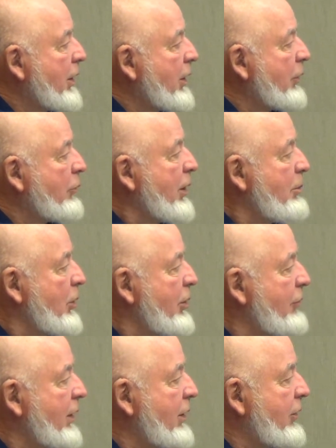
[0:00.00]
We
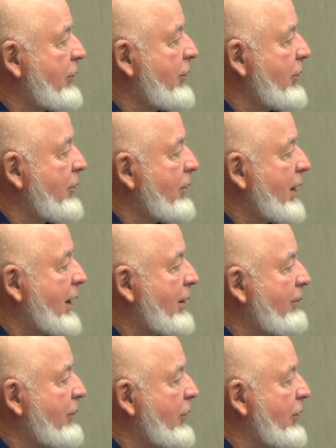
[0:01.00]
moved it
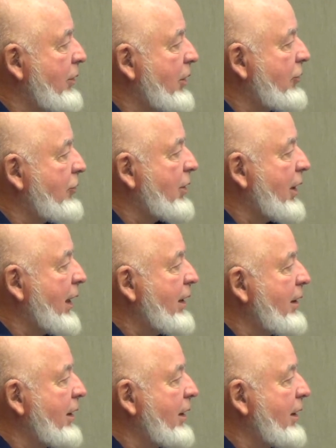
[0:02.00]
to this site,